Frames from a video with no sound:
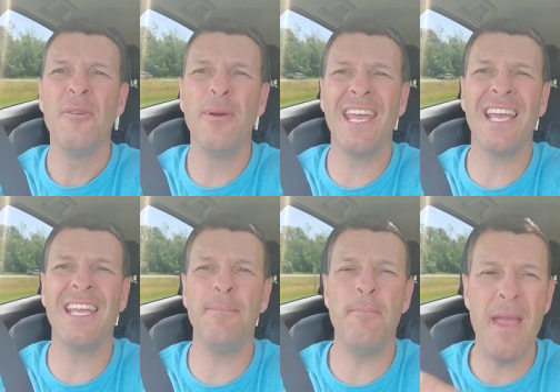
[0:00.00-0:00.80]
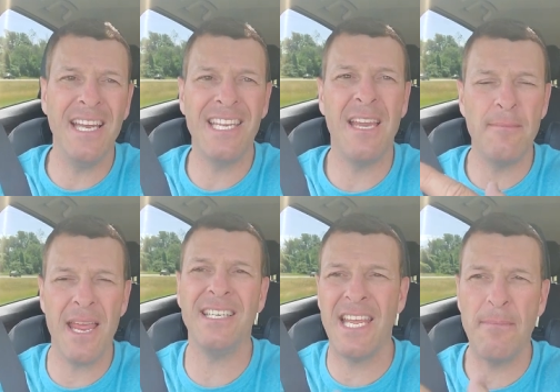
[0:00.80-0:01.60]
We can't keep maintain,
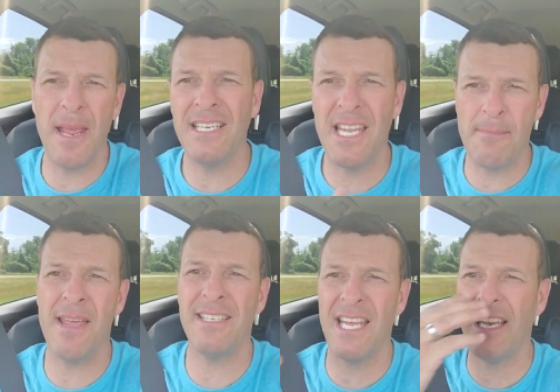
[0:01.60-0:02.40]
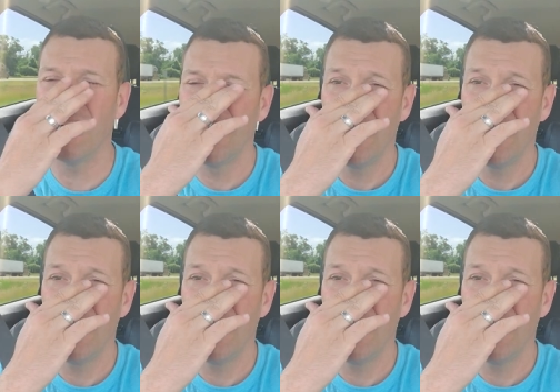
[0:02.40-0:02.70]
maintain, maintain, maintain.